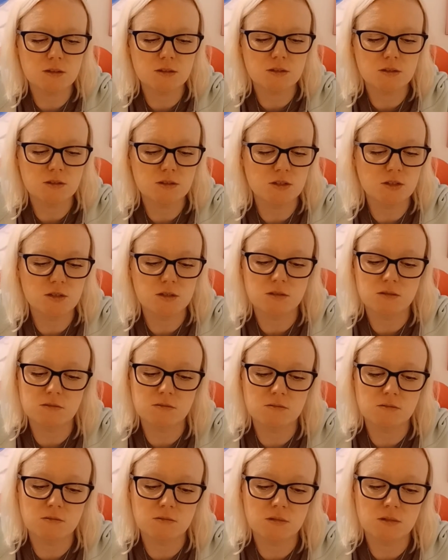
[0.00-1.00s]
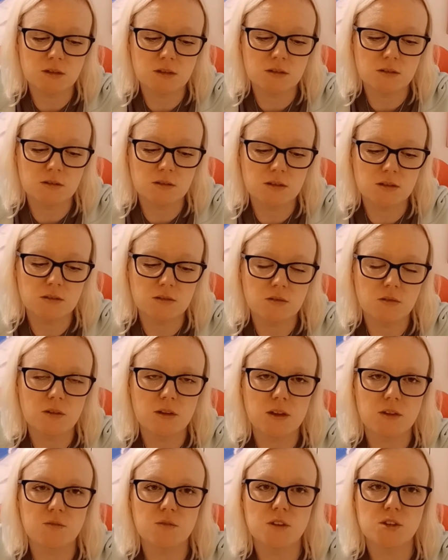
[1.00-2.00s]
just
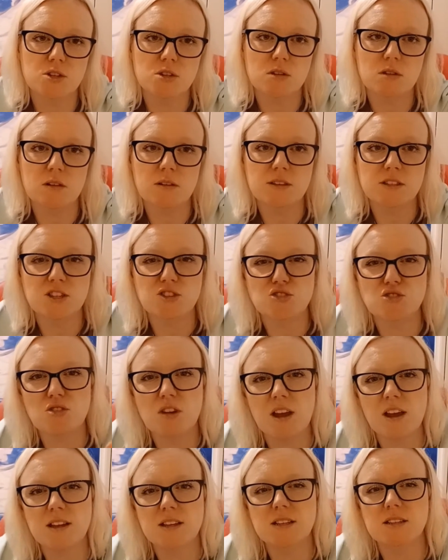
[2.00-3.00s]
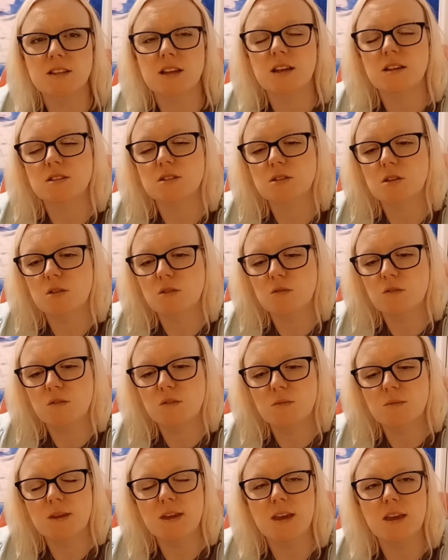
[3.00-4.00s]
like visualize attracting that. So for
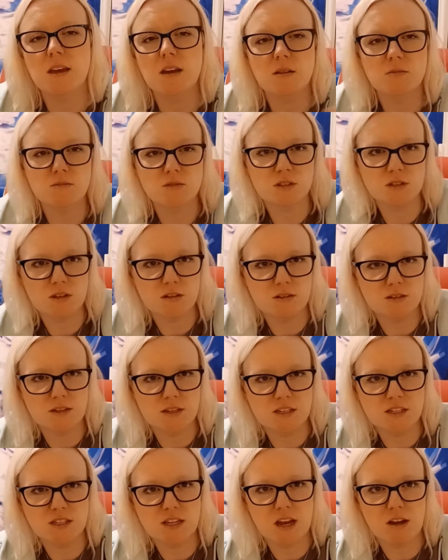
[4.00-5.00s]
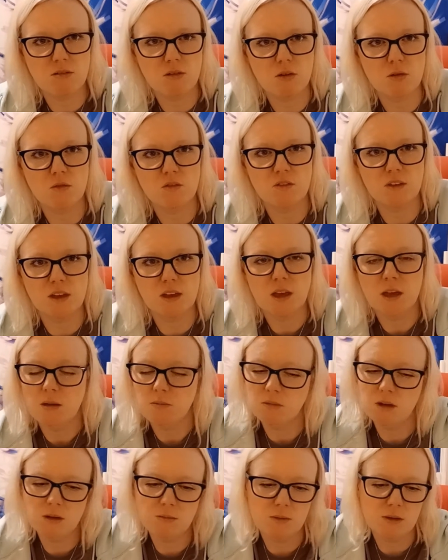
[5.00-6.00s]
me, I'm starting this tarot thing.
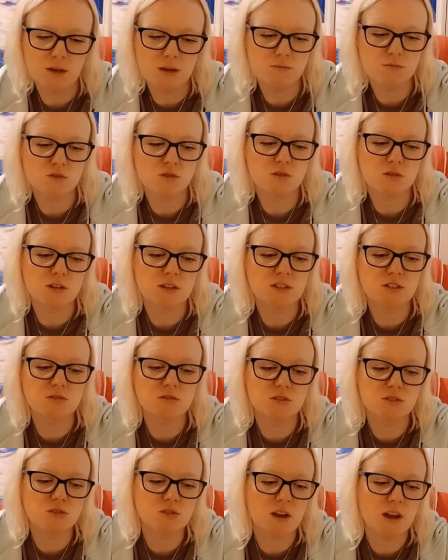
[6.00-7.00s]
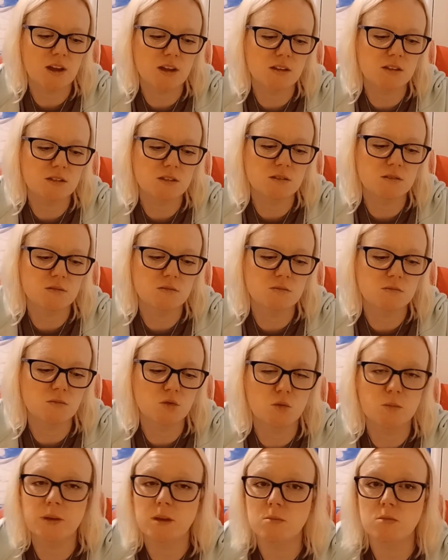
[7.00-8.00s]
Maybe I'm trying to attract some
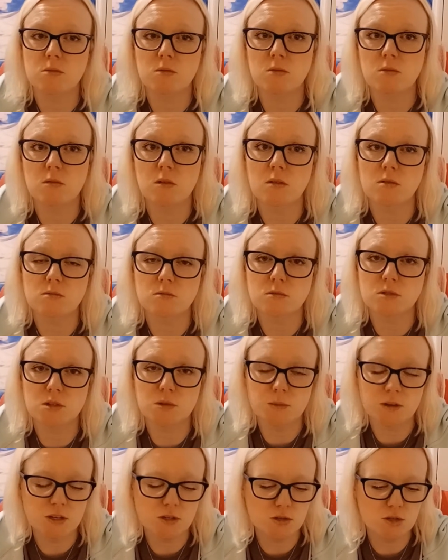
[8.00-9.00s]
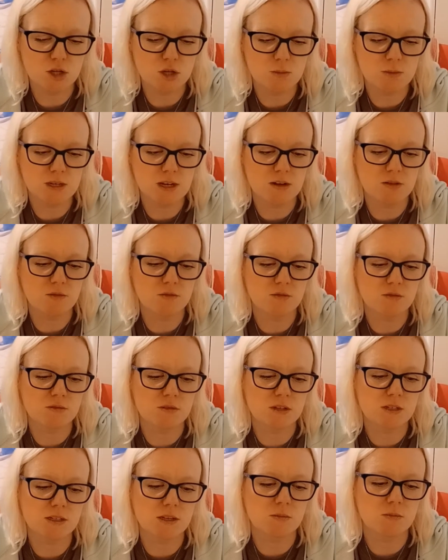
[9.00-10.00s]
more people onto my YouTube channel, for
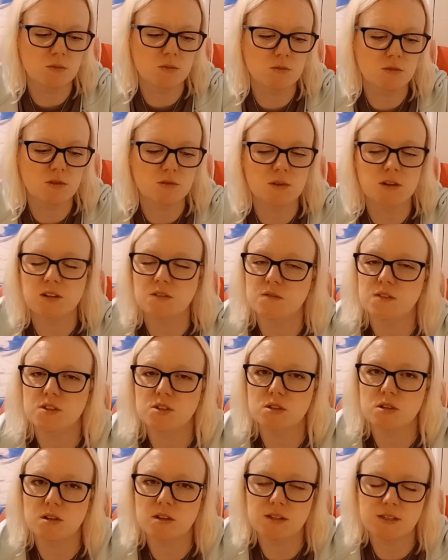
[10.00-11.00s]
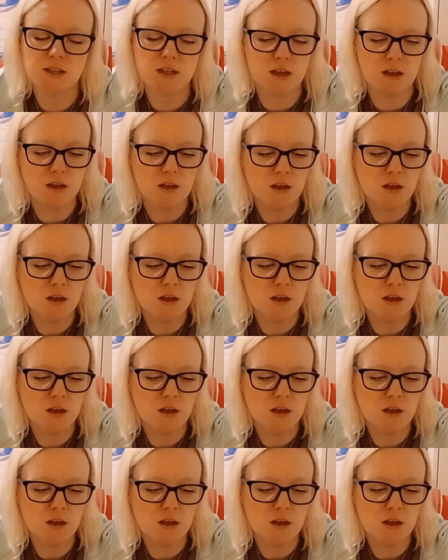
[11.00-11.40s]
example. So I'd visualize that.